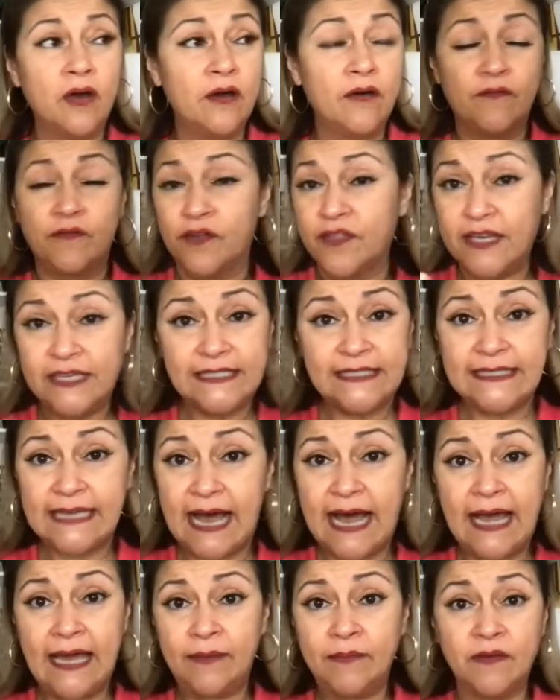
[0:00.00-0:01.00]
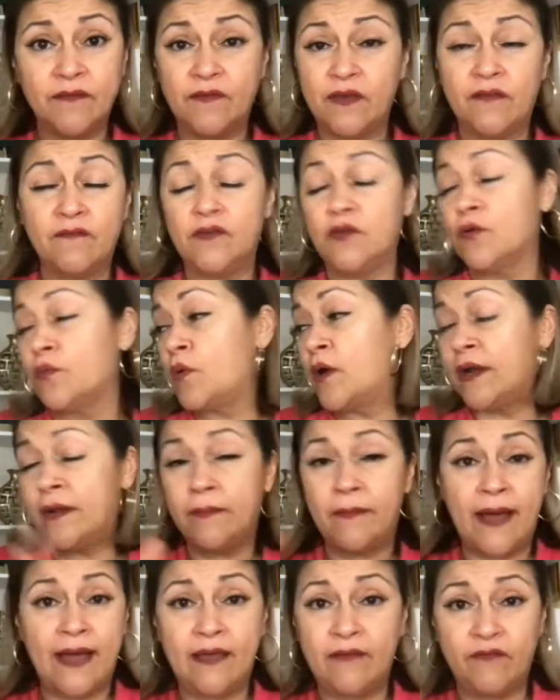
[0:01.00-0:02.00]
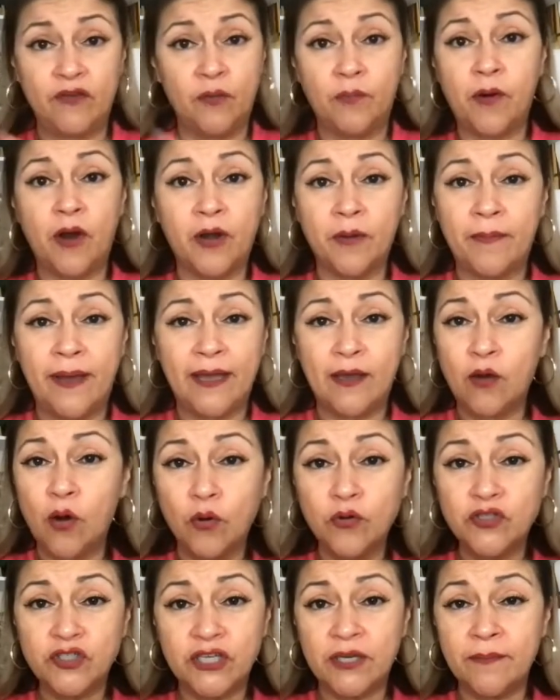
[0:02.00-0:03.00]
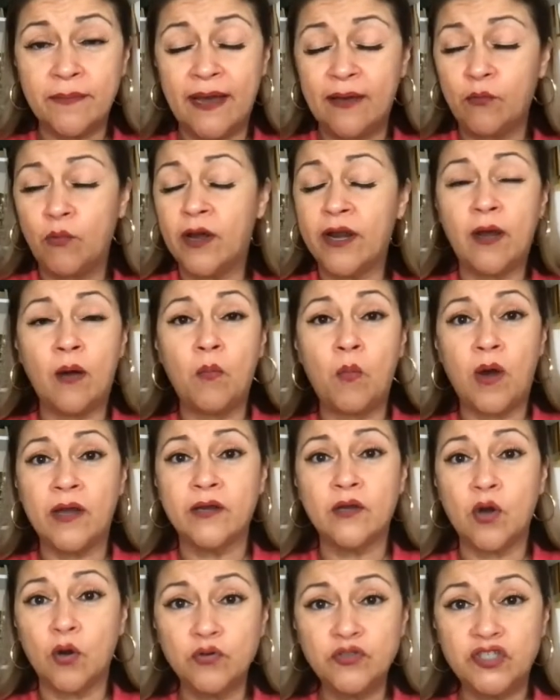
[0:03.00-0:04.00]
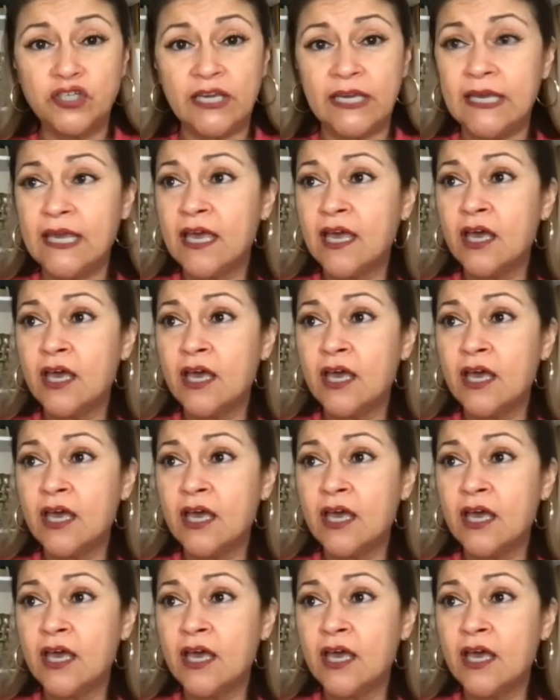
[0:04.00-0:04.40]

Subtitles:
for this time. If you're part of my coaching, my one-on-one coaching,